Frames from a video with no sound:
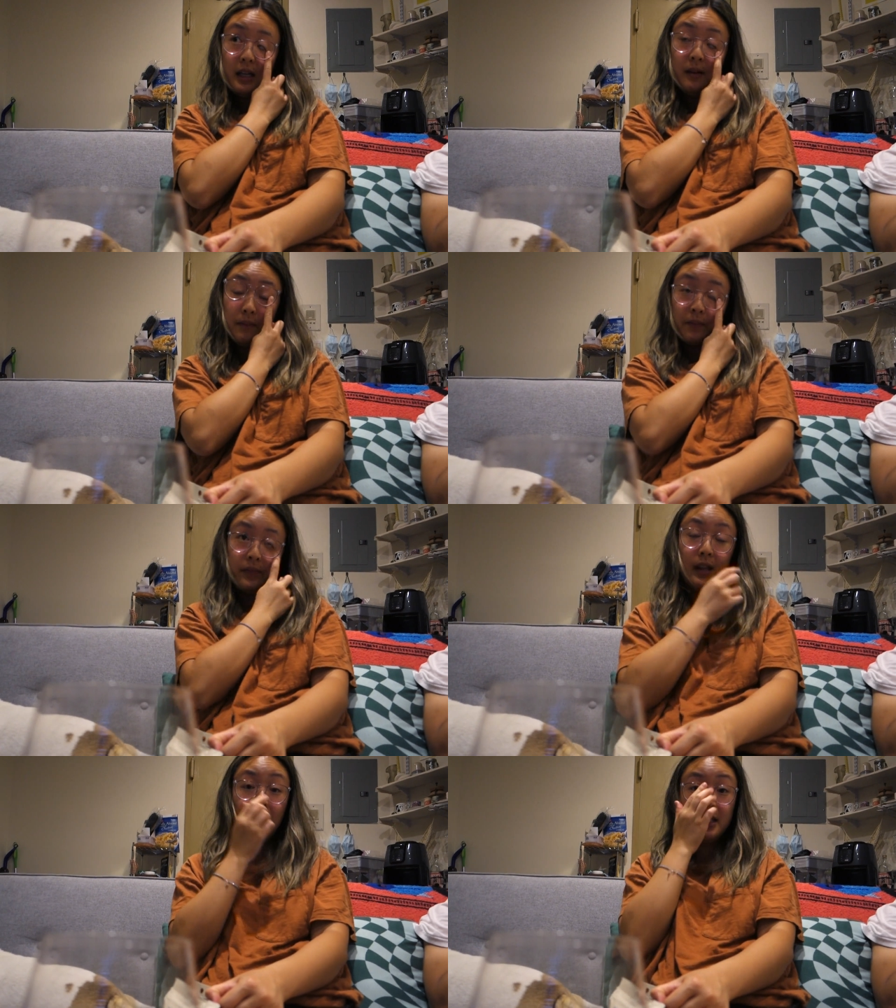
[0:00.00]
yeah,
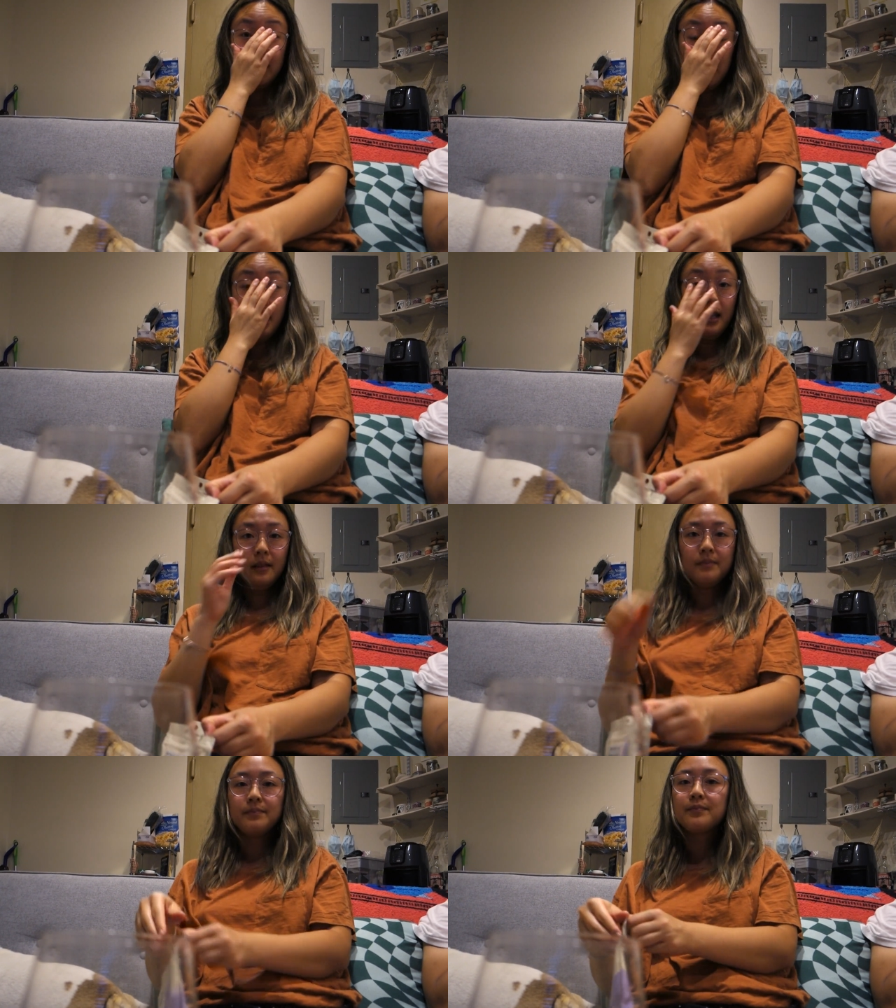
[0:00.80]

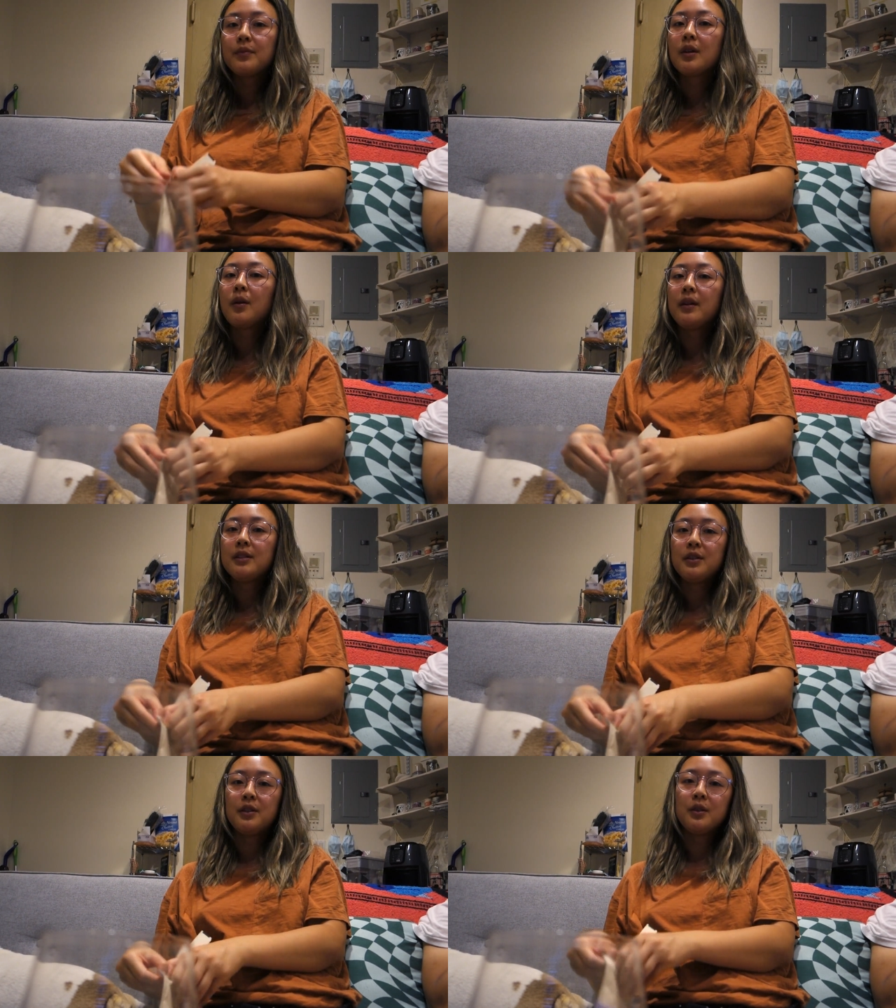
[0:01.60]
that's it. We're going
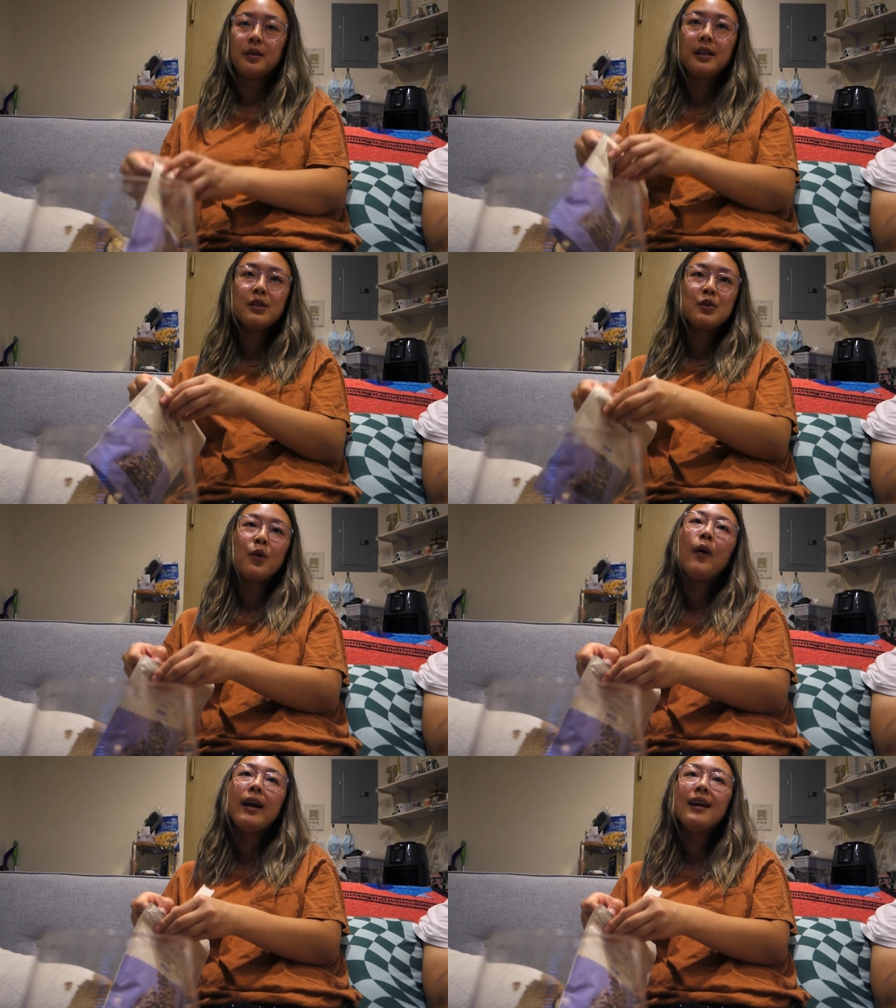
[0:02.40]
to
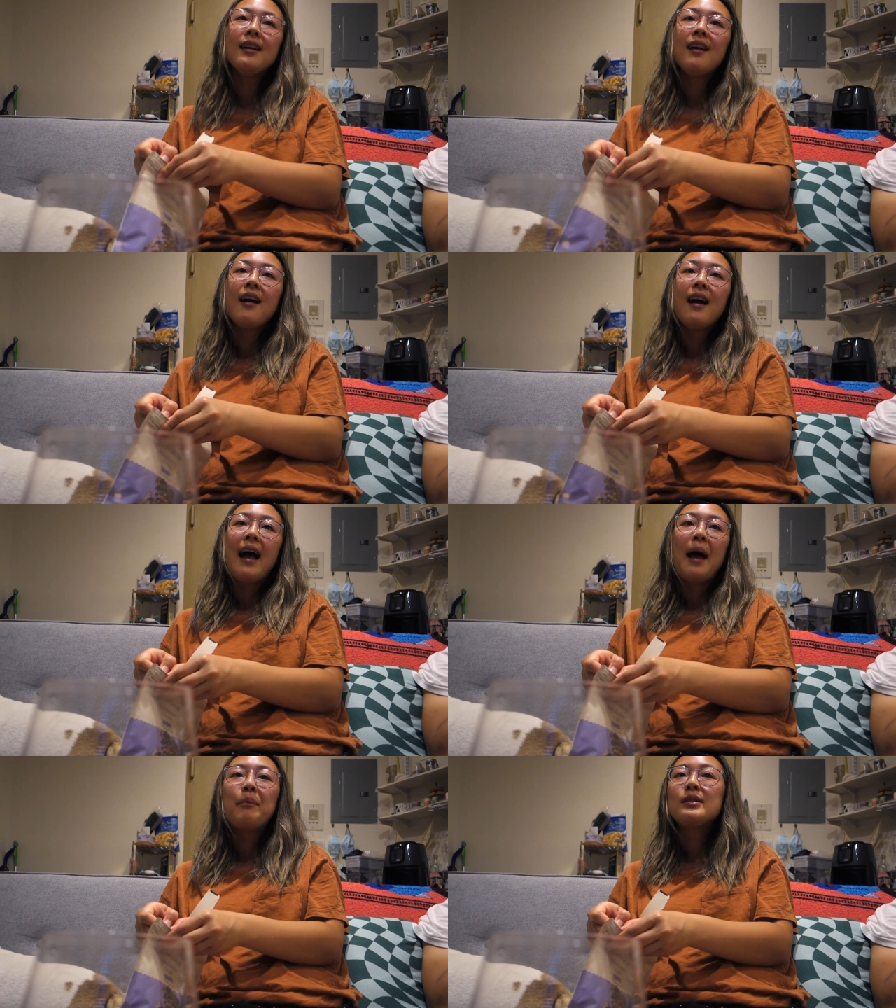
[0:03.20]
enjoy
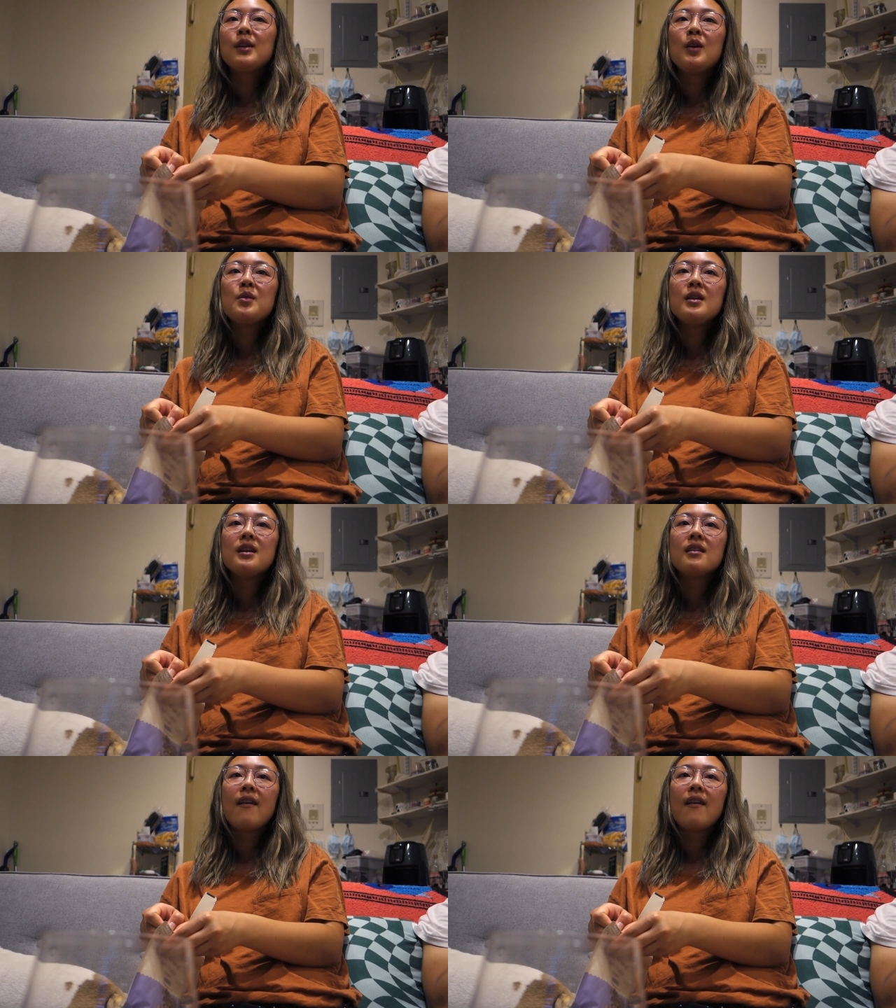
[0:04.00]
episode